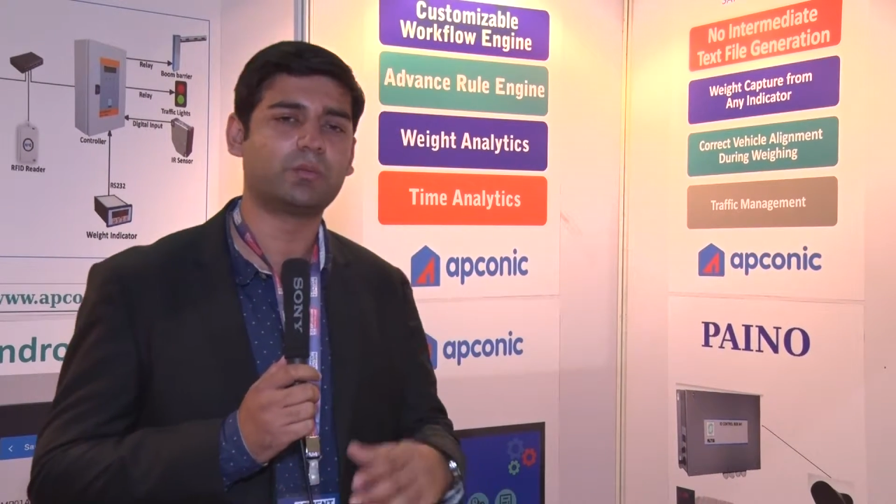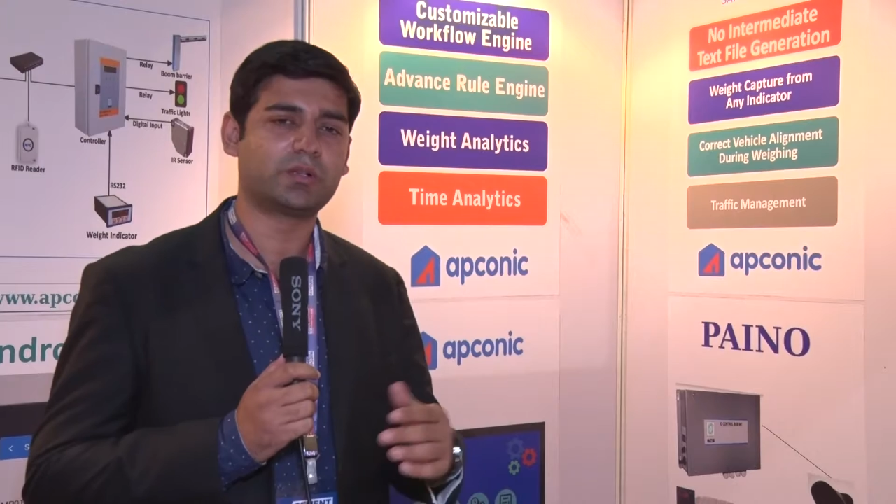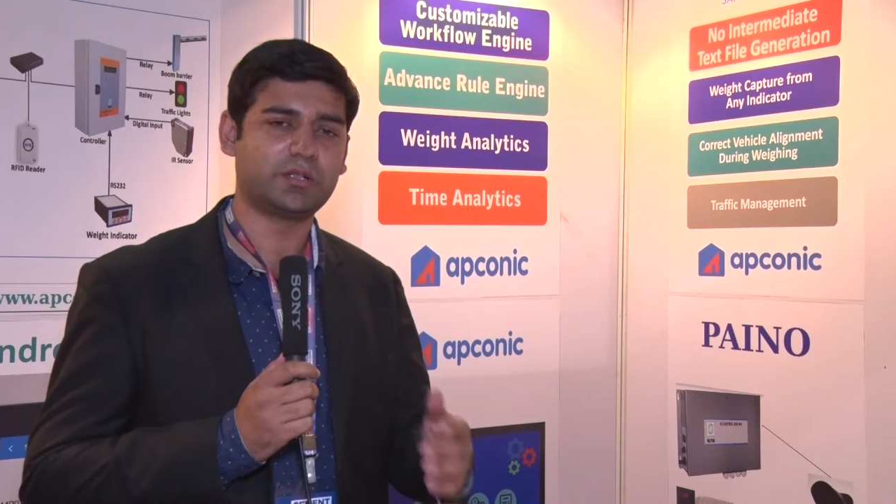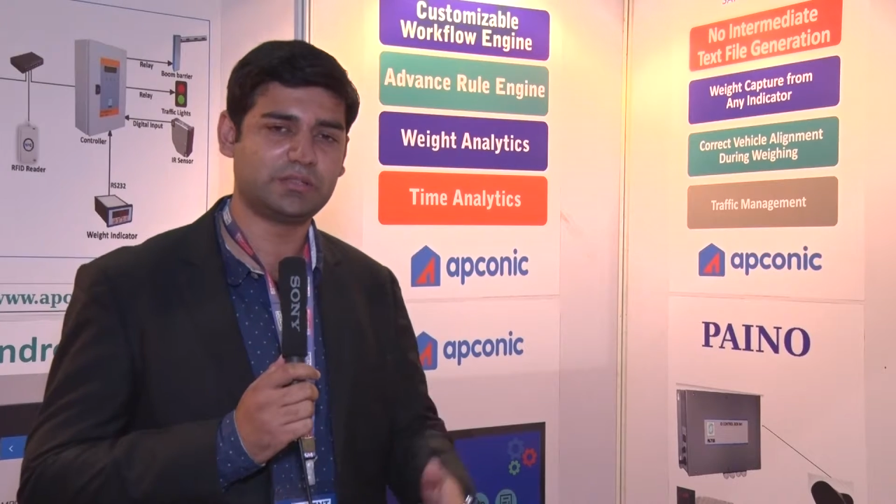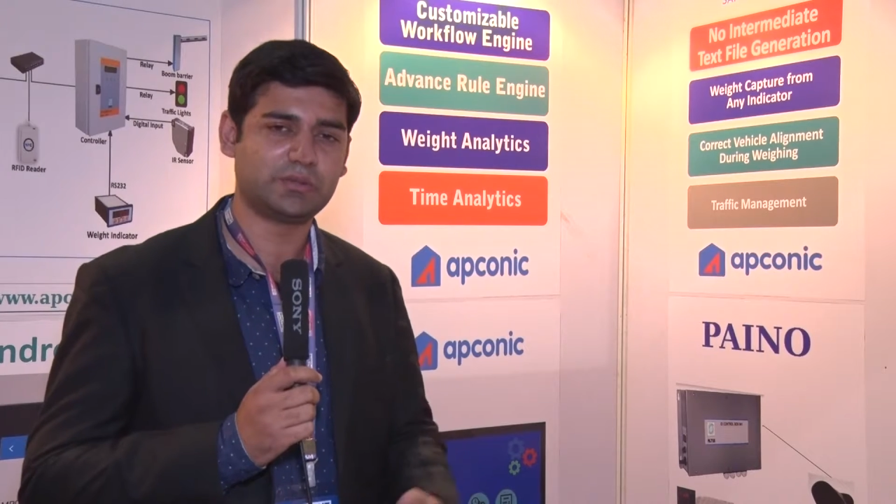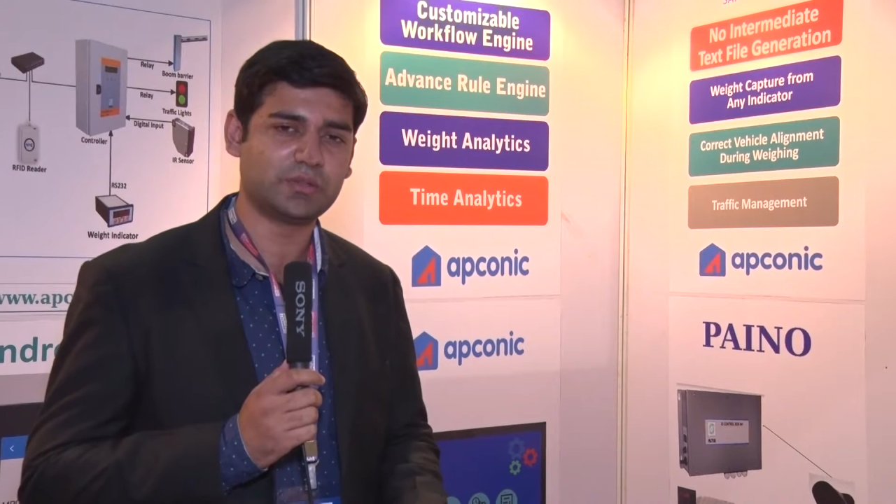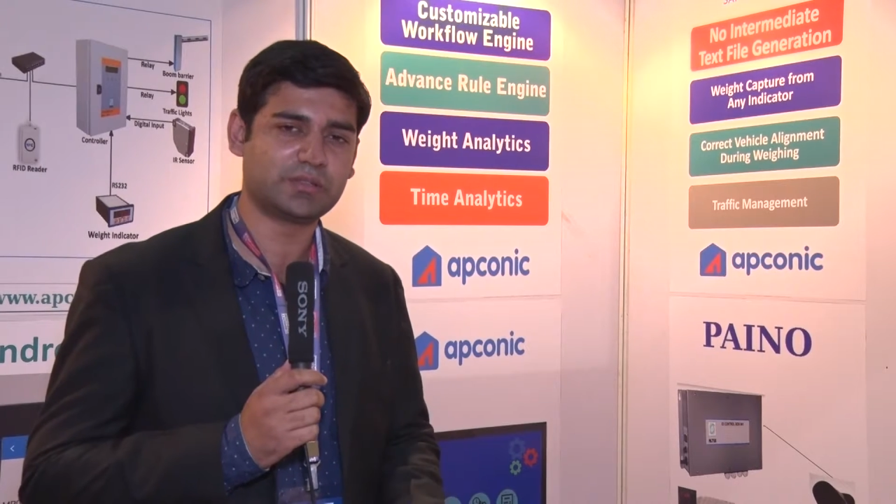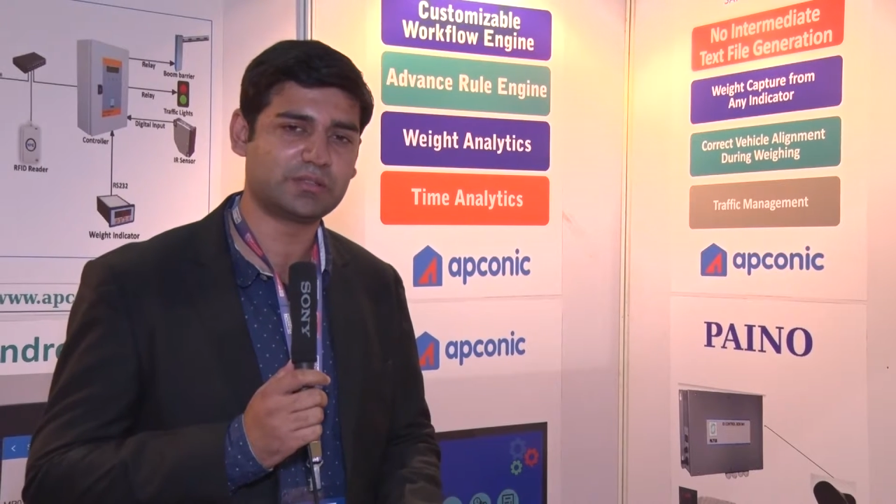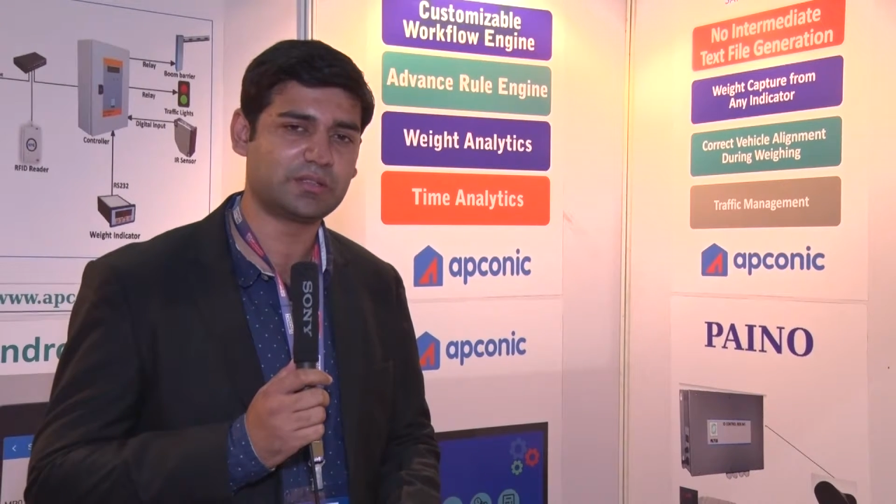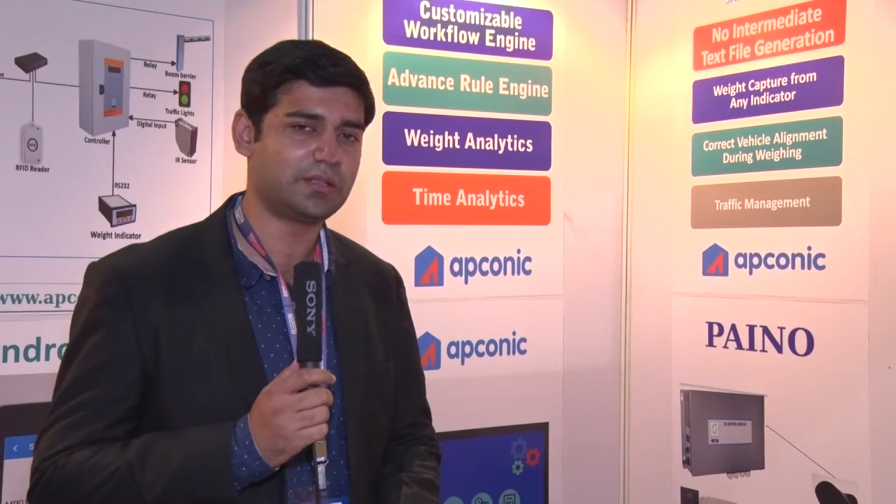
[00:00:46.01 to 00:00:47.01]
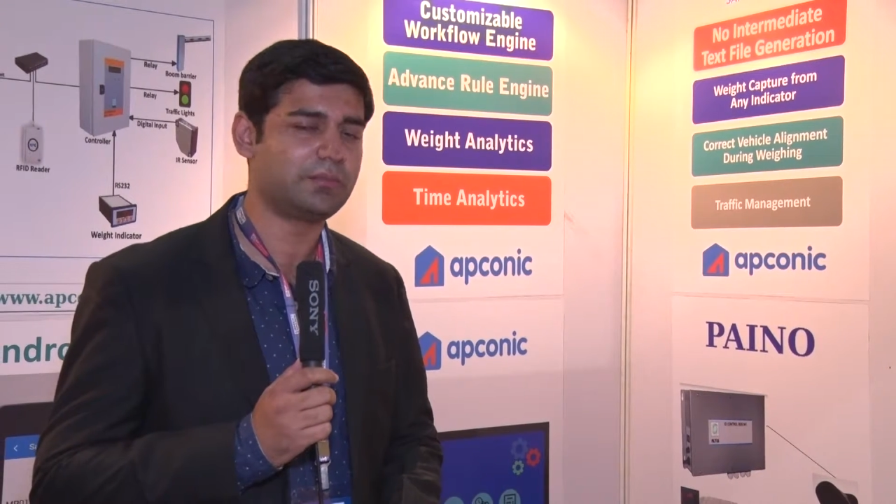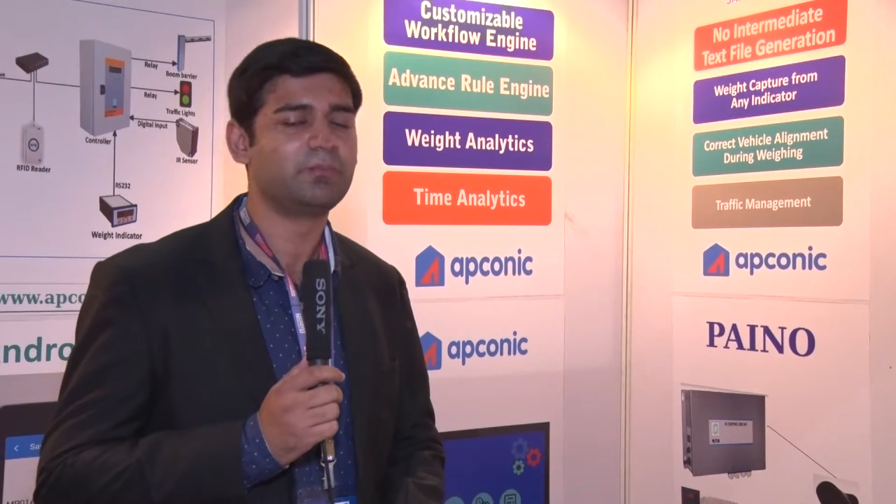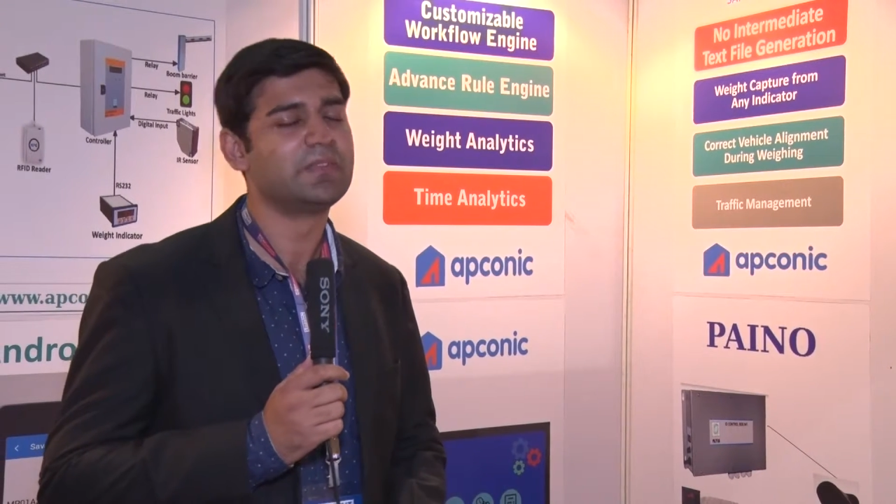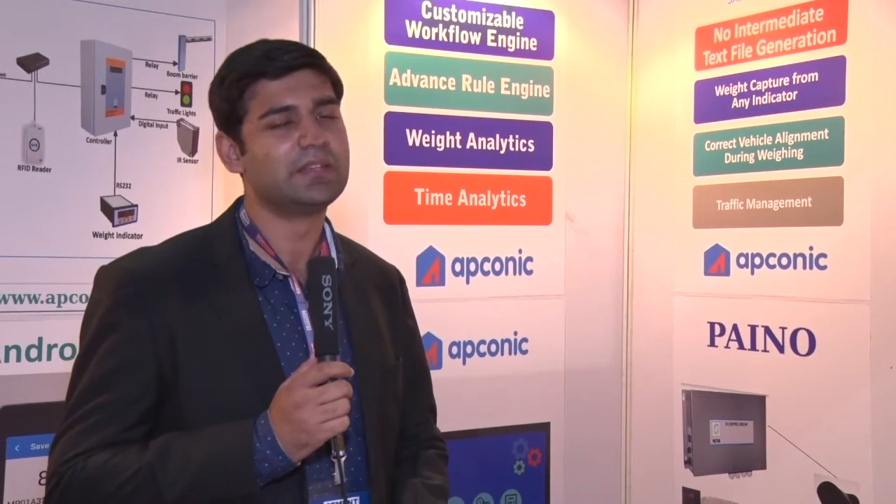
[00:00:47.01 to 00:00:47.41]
what are situations are